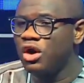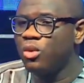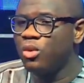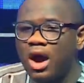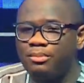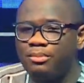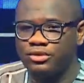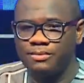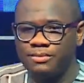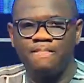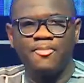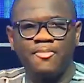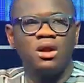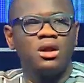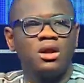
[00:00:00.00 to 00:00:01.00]
what happened?
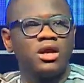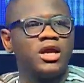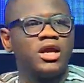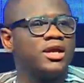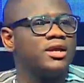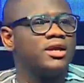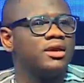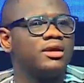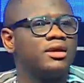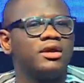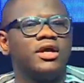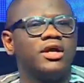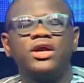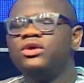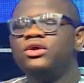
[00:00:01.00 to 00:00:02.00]
He,
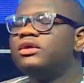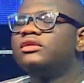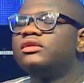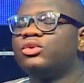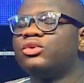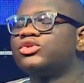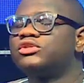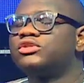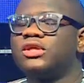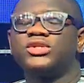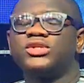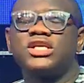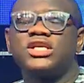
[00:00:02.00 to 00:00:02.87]
he, there was, there was a